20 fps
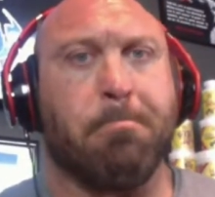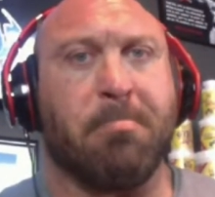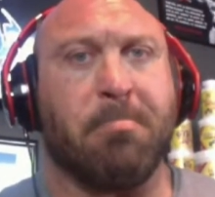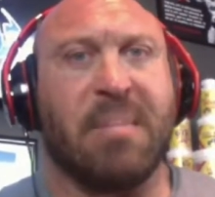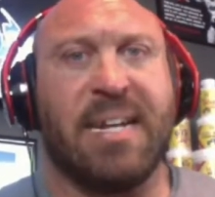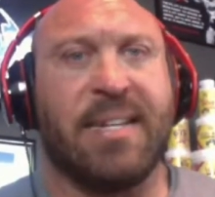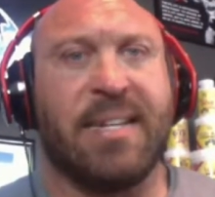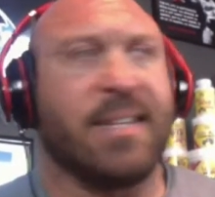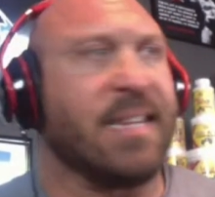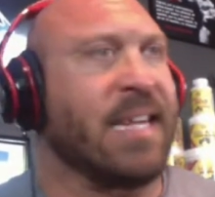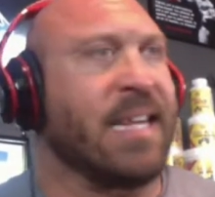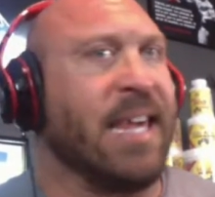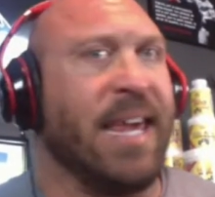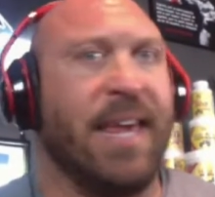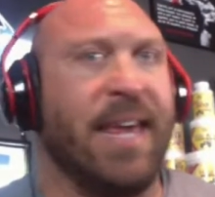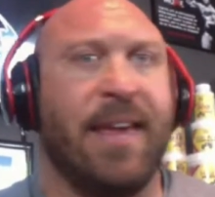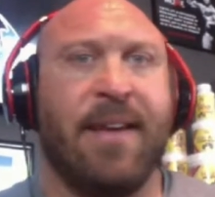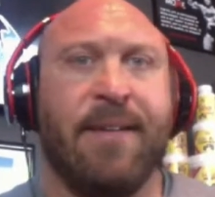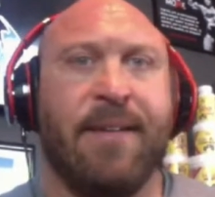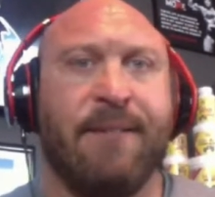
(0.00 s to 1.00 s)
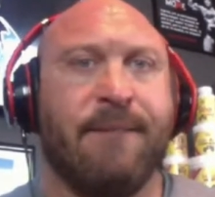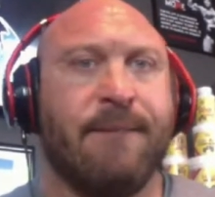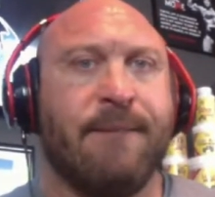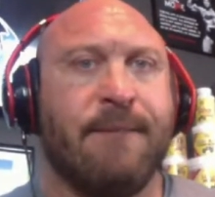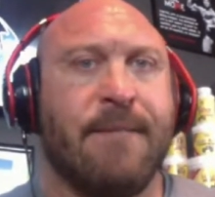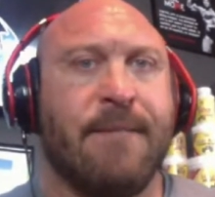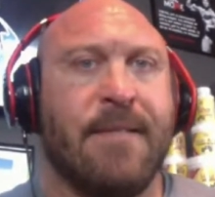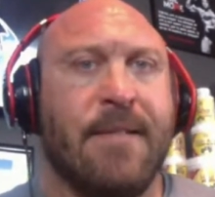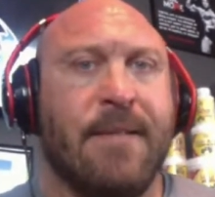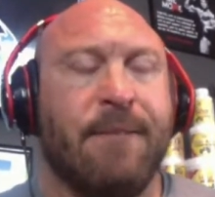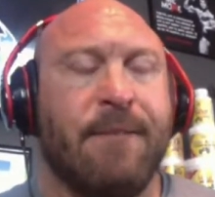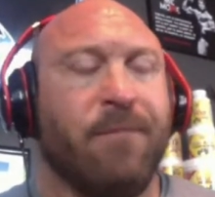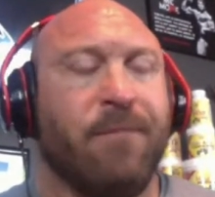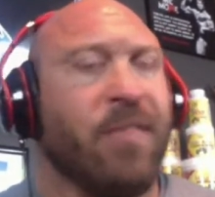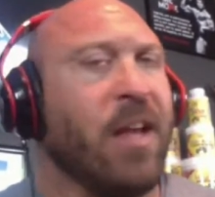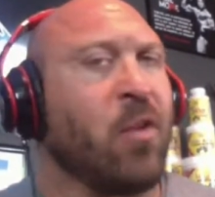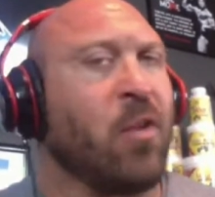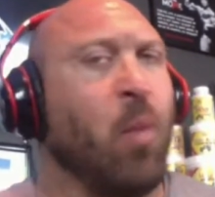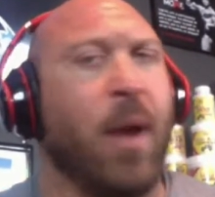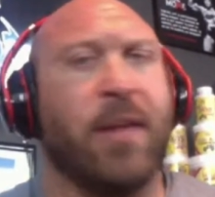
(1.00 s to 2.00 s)
It's the key.
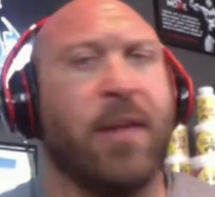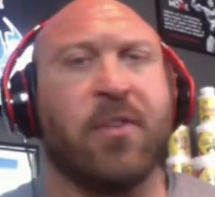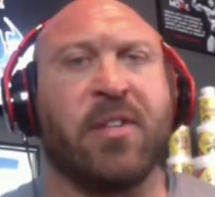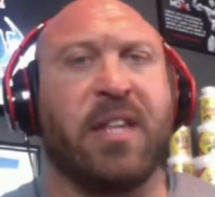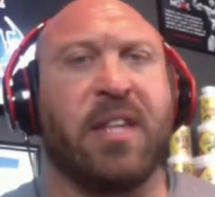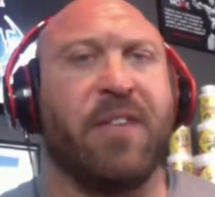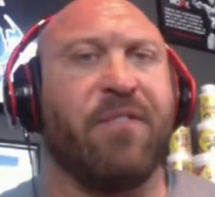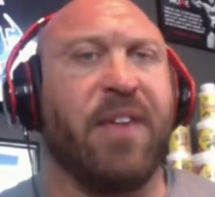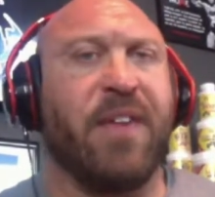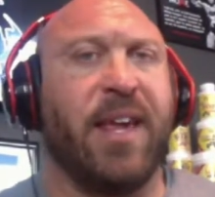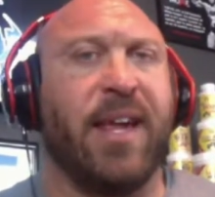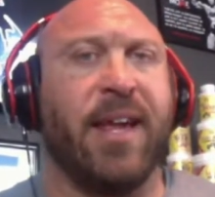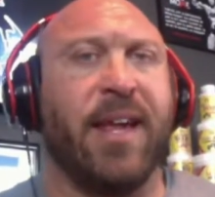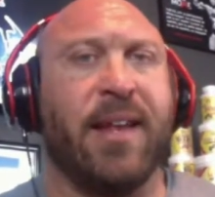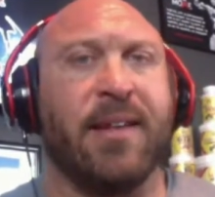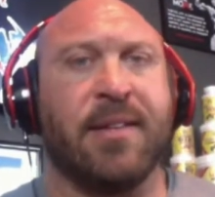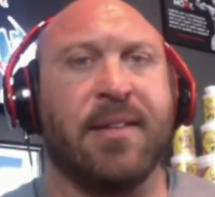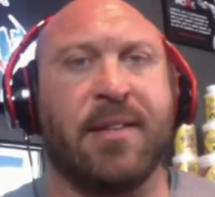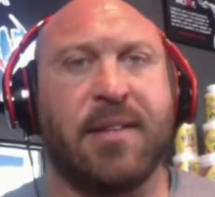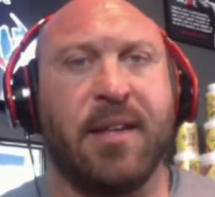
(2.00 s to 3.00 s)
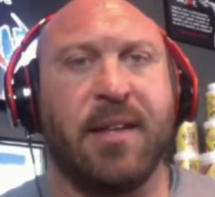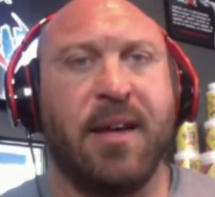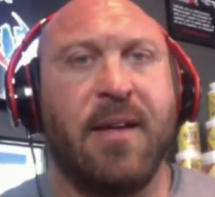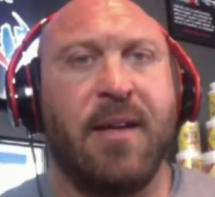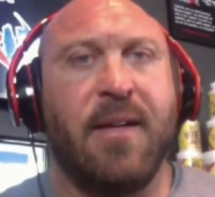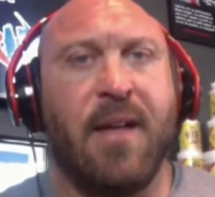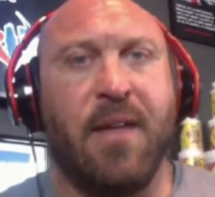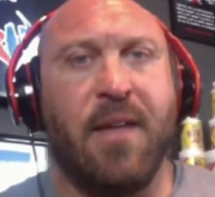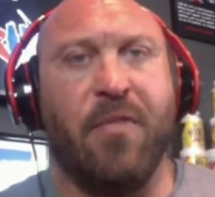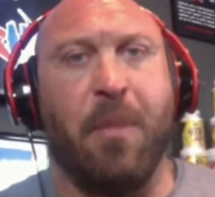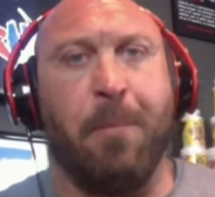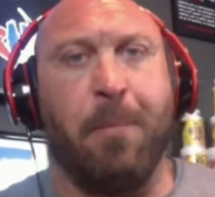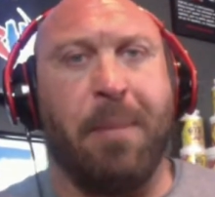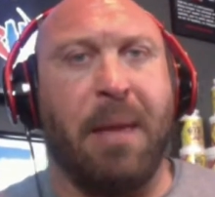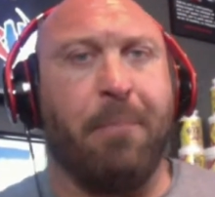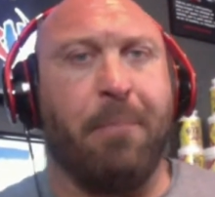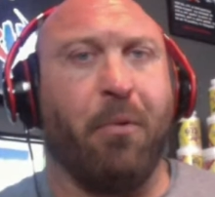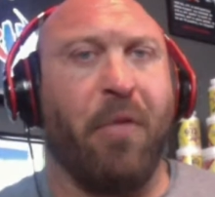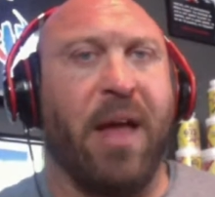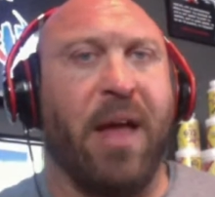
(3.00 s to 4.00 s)
That's why you see vegans and the
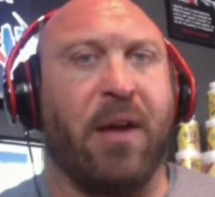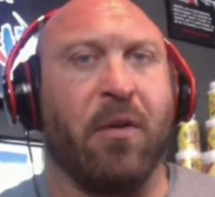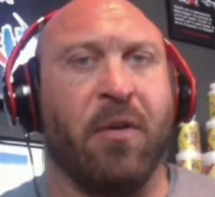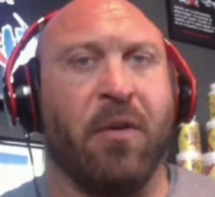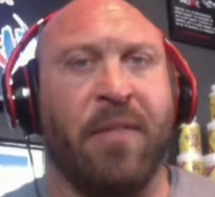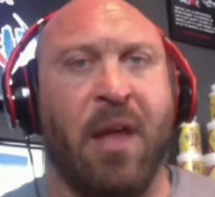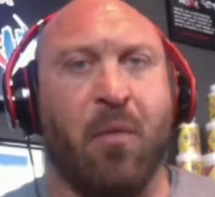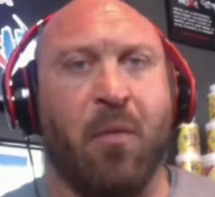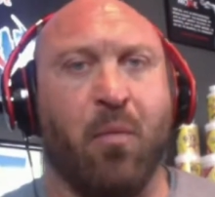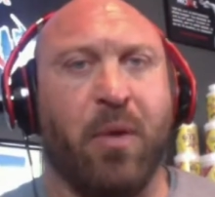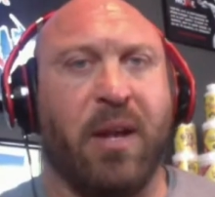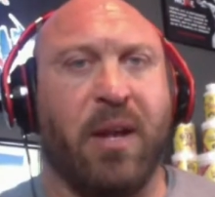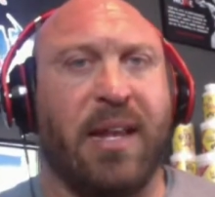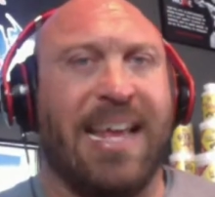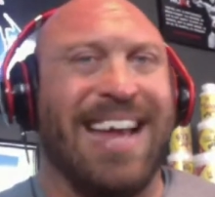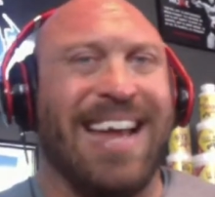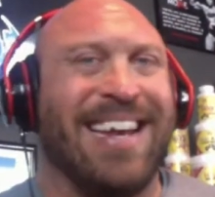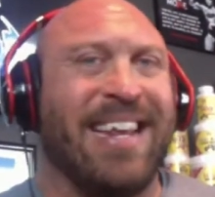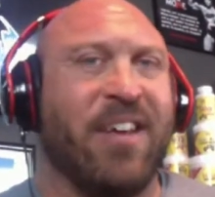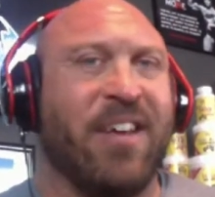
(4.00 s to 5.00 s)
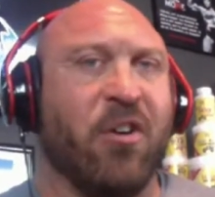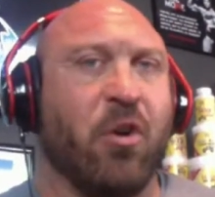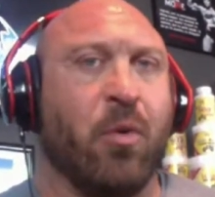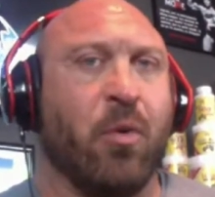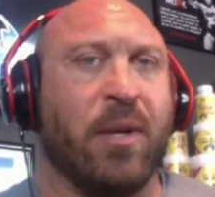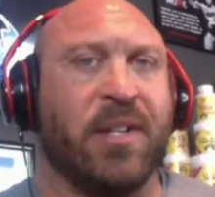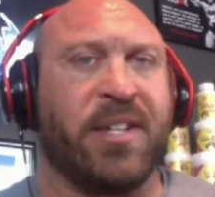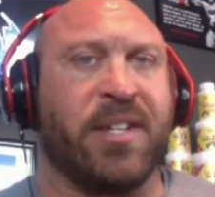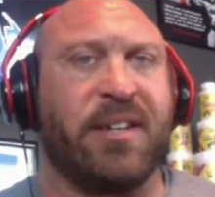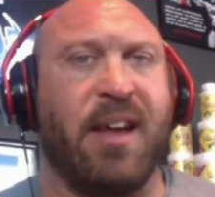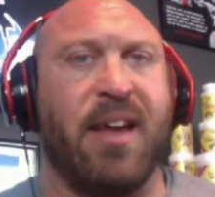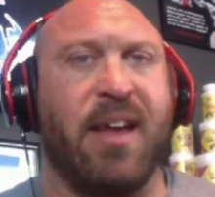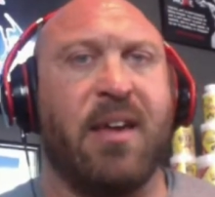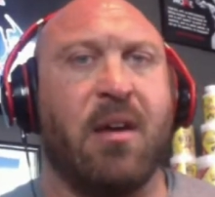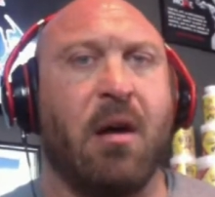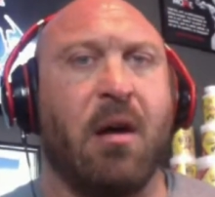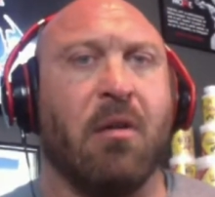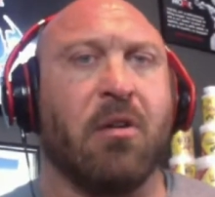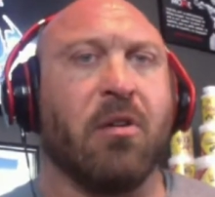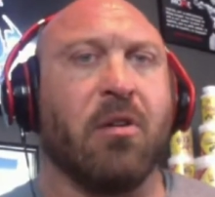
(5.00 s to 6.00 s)
people that really adhere to it stay
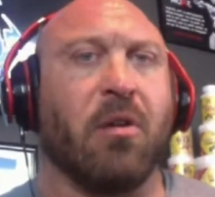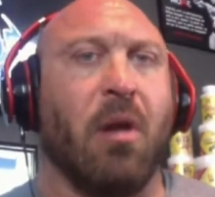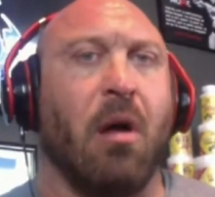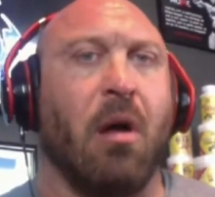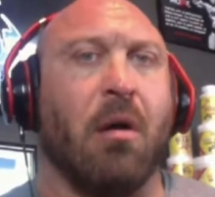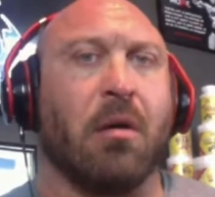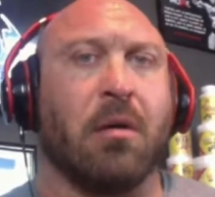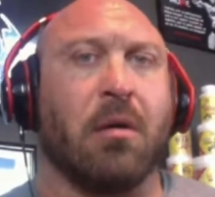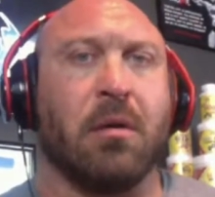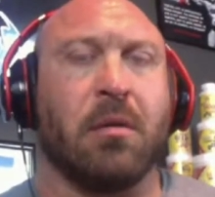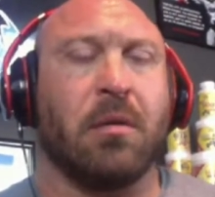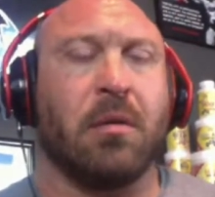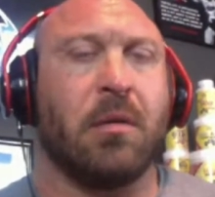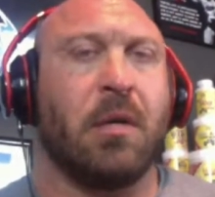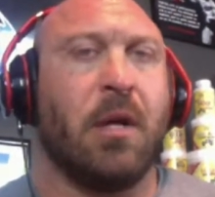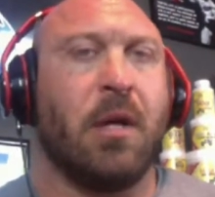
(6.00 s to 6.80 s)
younger longer.